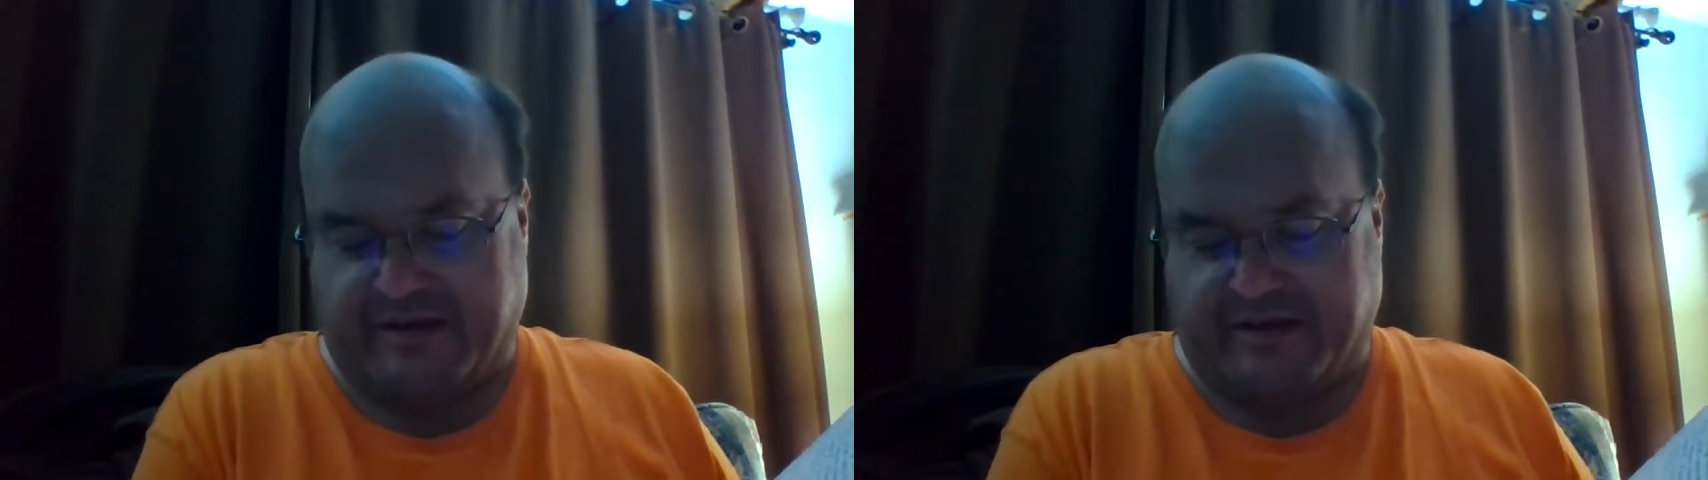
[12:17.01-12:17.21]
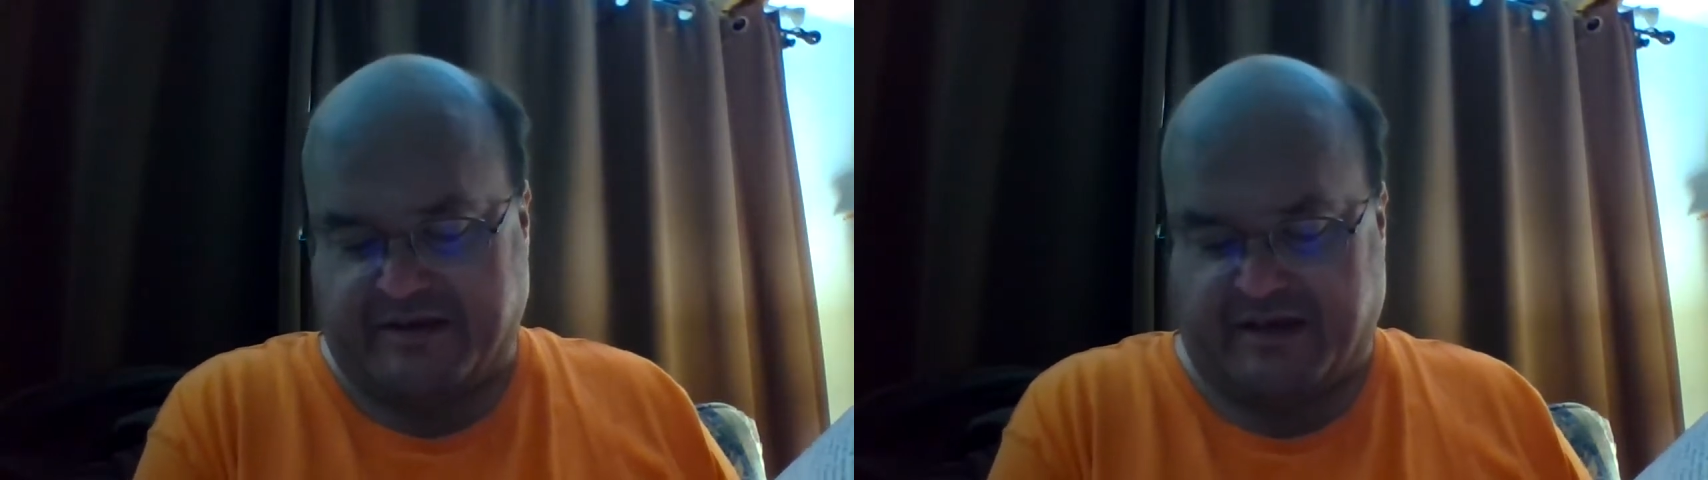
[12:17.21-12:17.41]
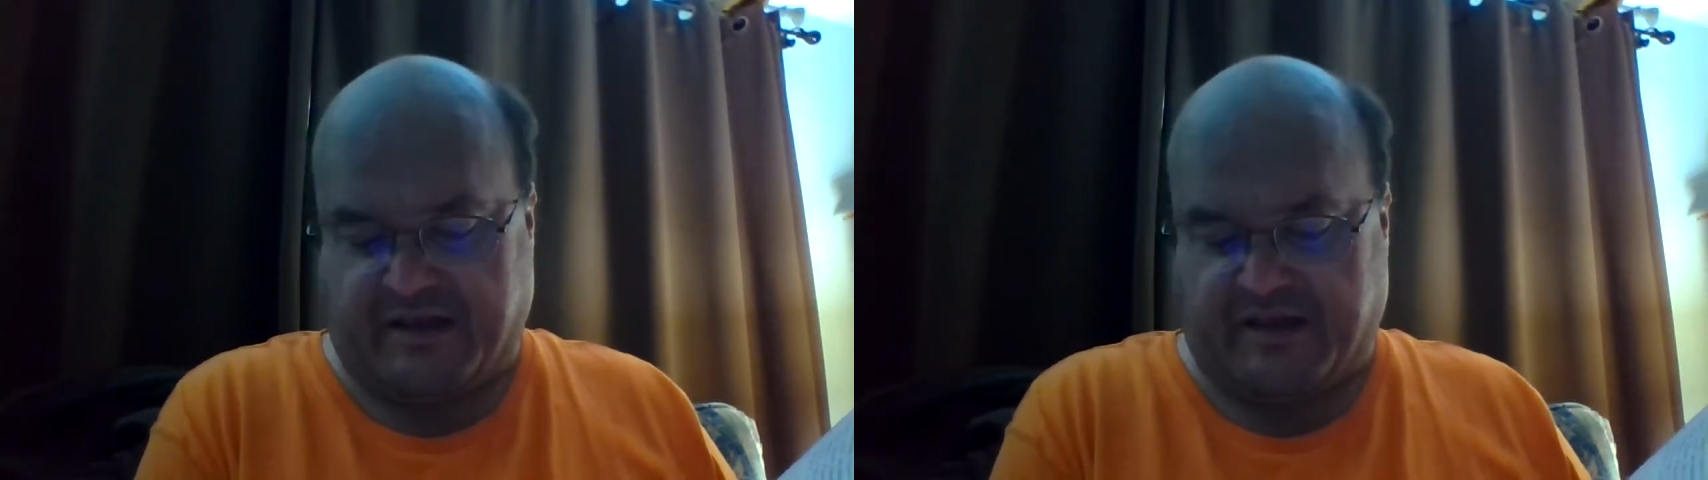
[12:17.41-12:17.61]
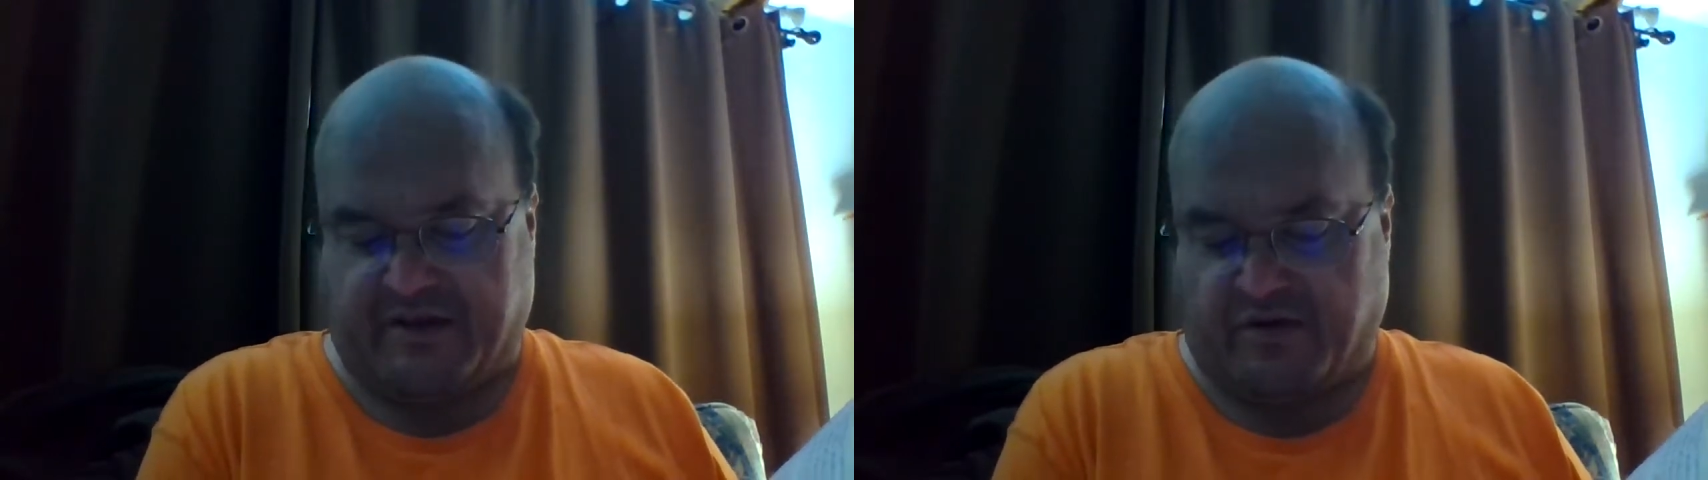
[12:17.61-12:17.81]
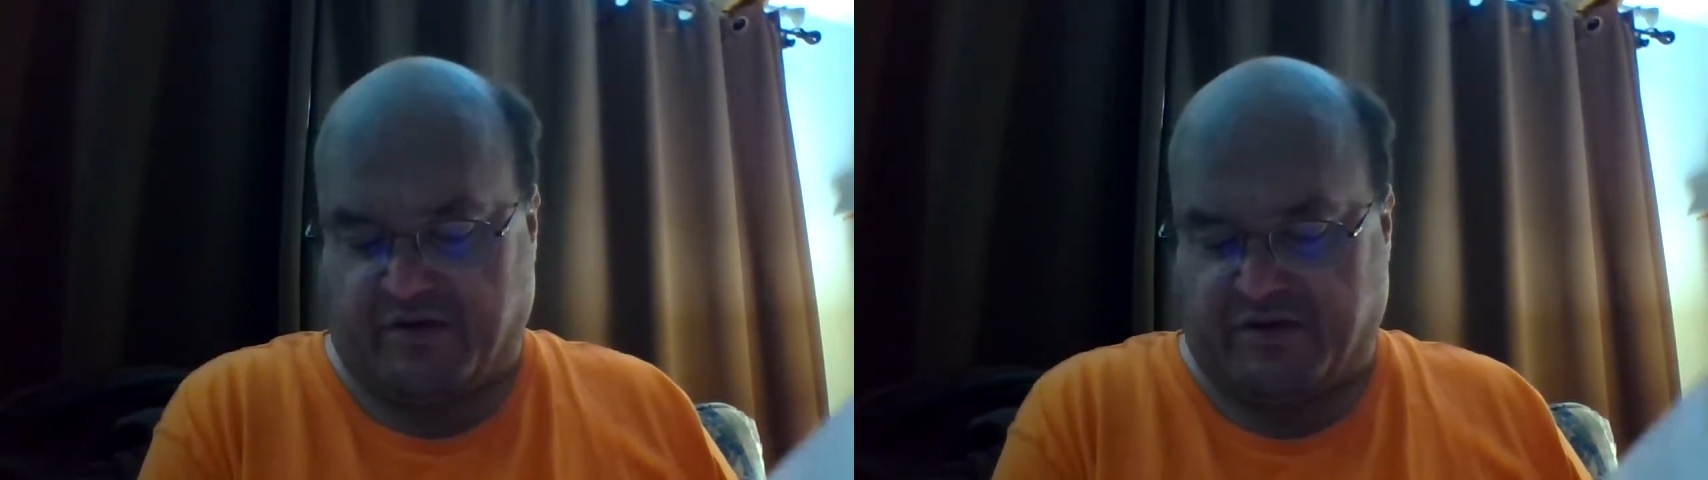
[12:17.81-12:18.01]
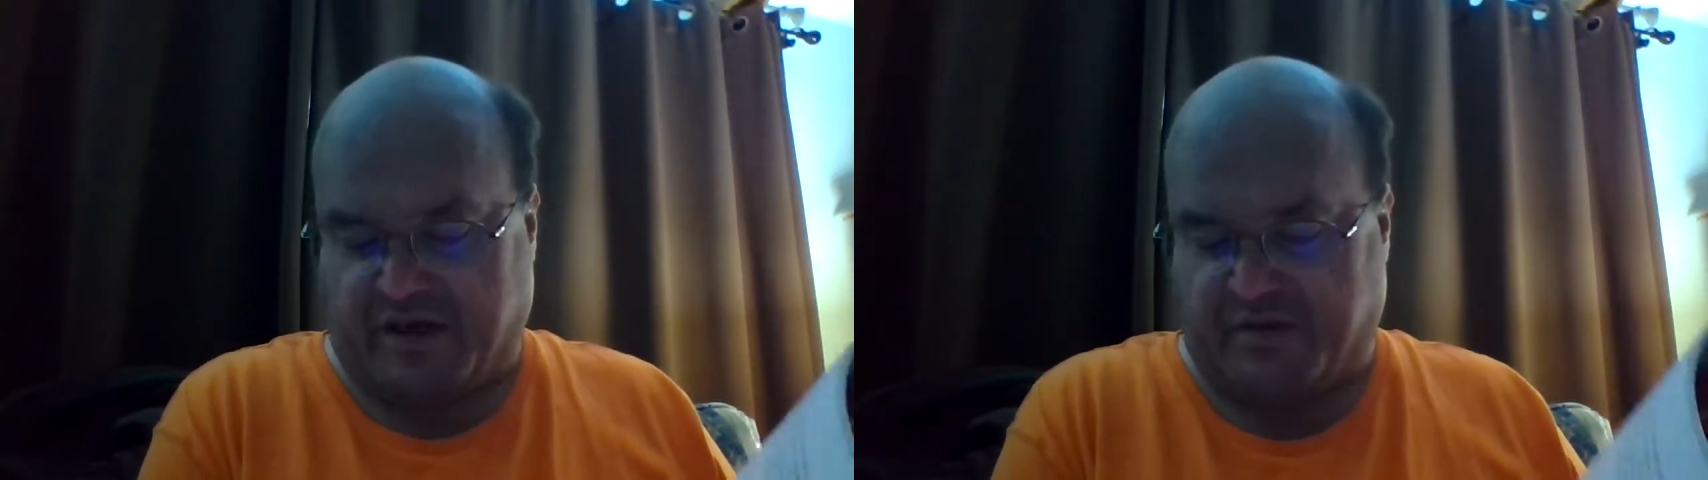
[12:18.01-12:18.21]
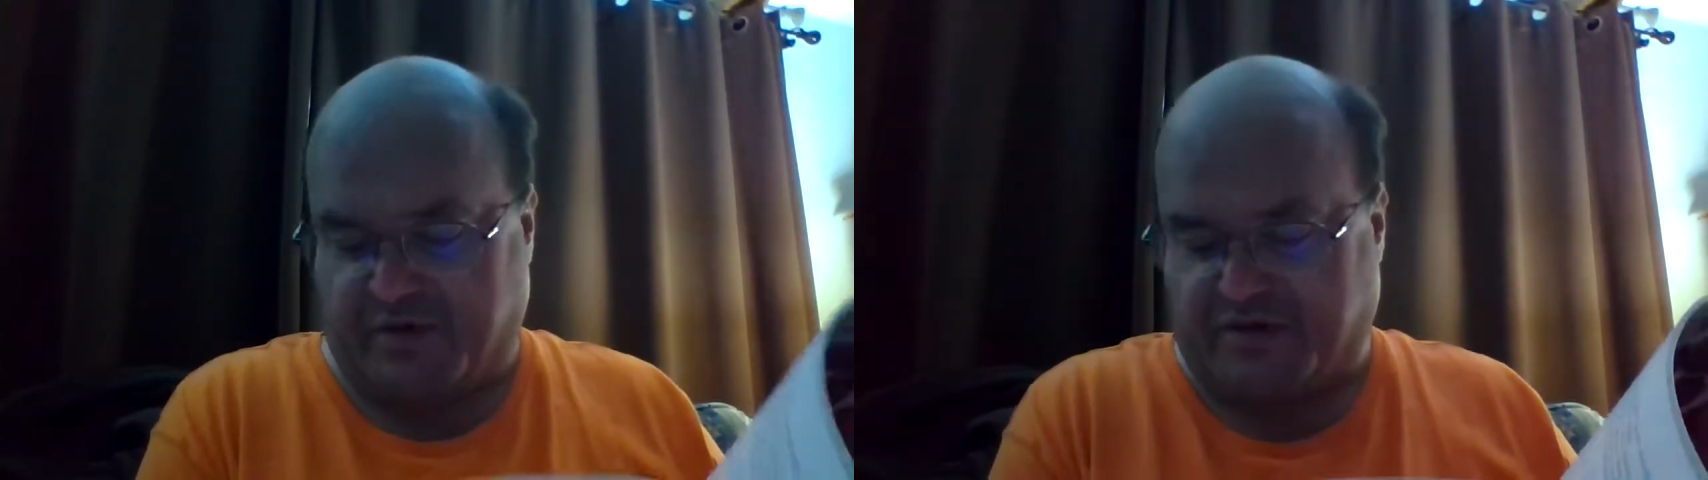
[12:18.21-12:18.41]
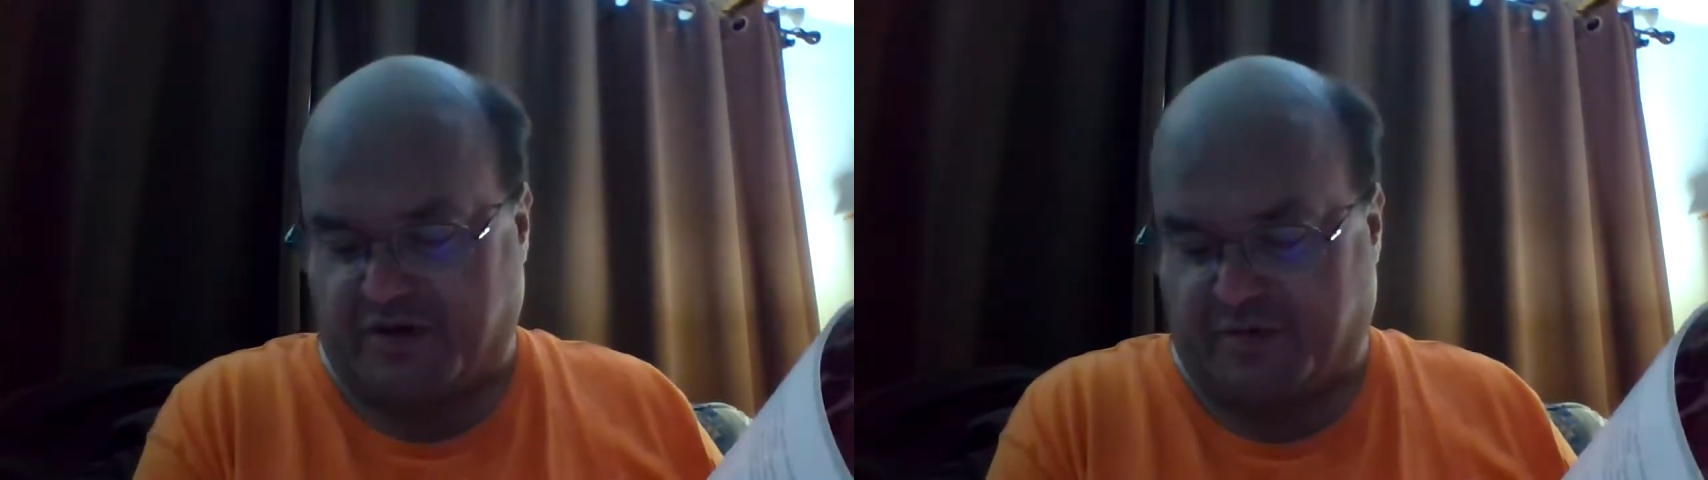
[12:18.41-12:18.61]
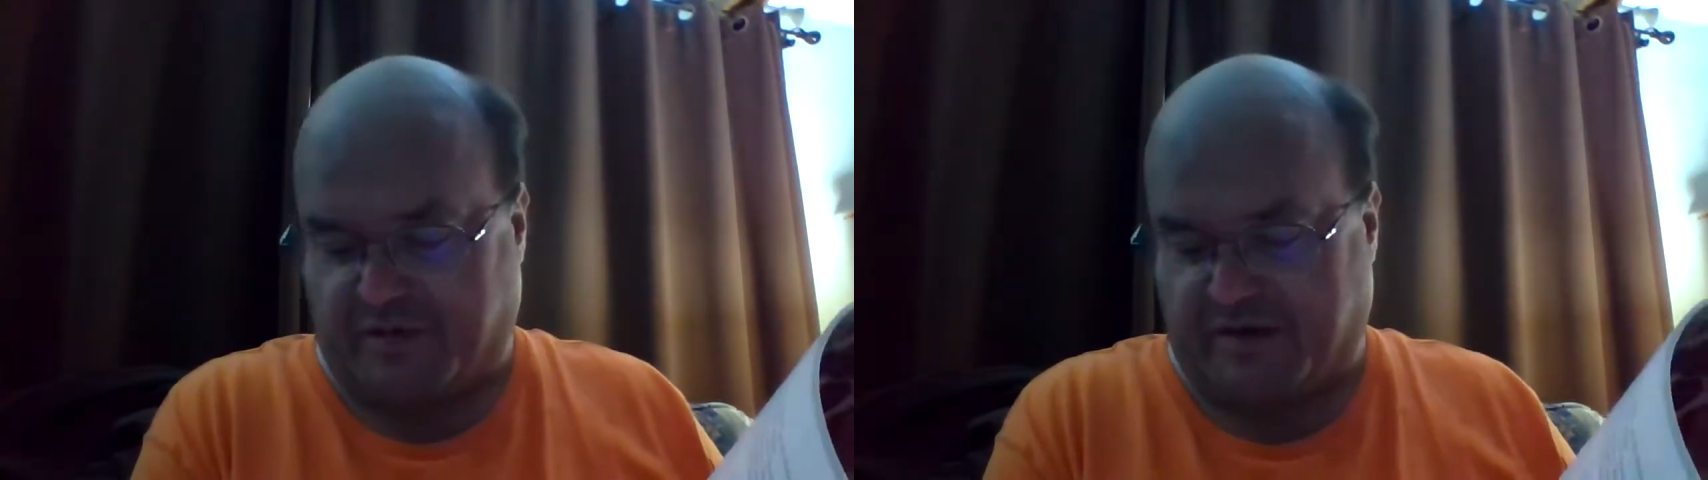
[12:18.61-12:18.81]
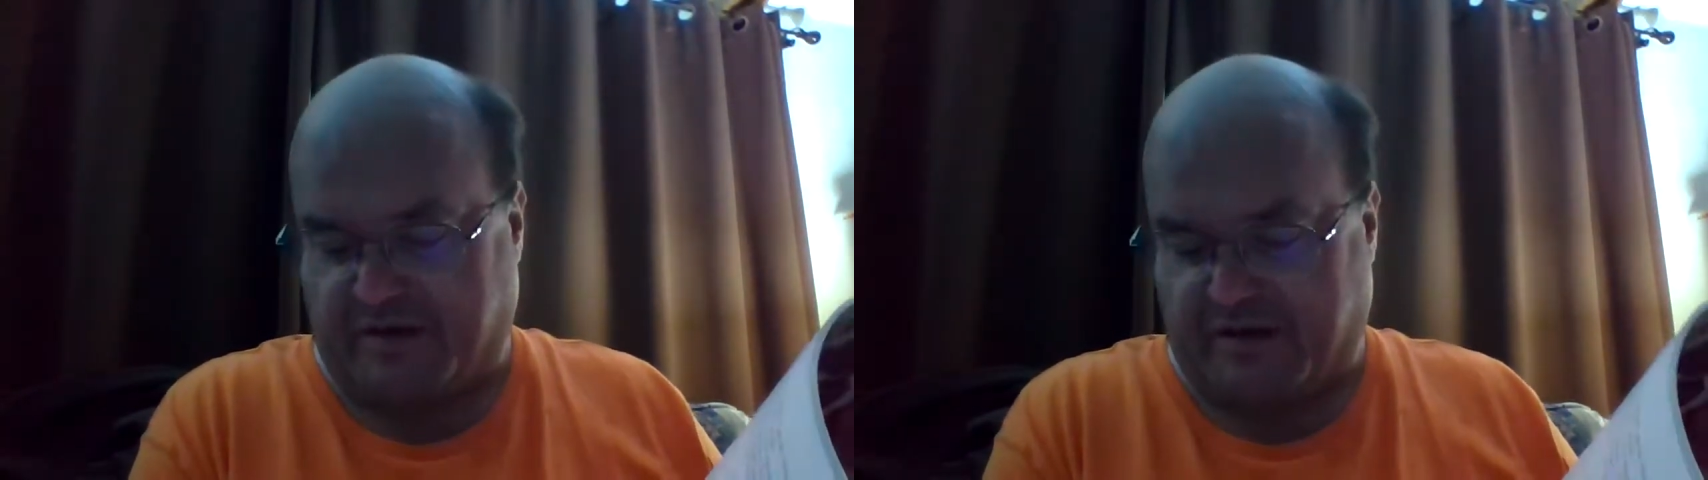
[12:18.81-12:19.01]
Suddenly a door in the caboose
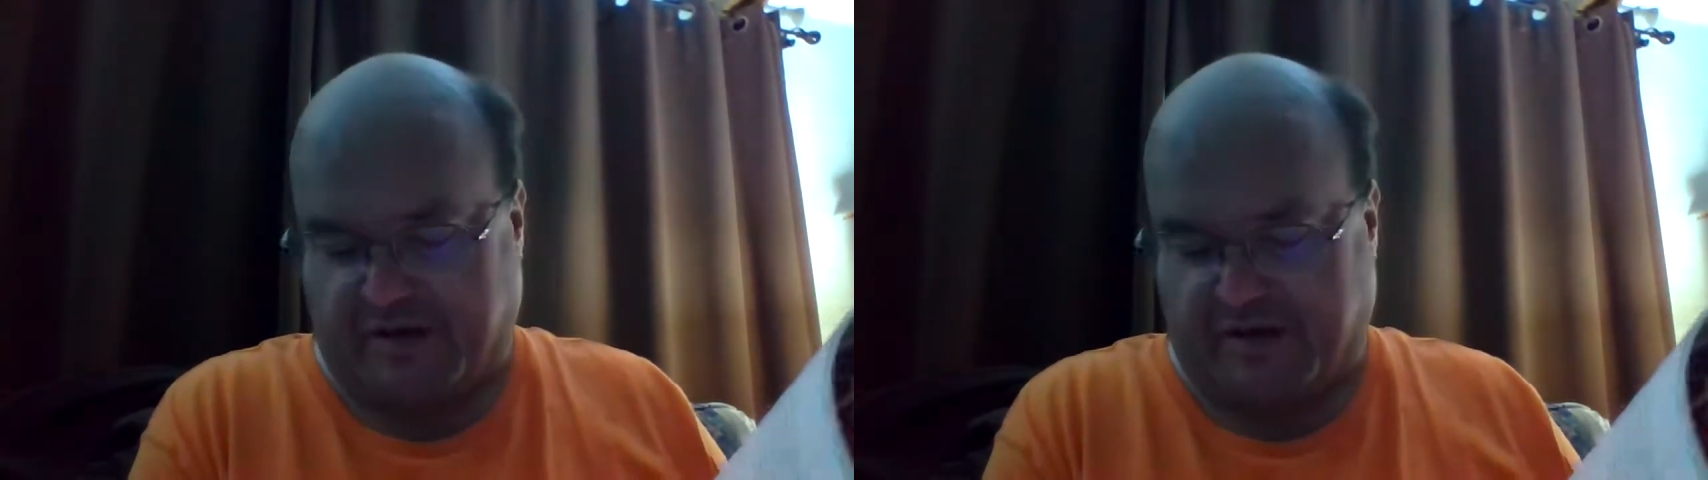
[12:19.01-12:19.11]
opened.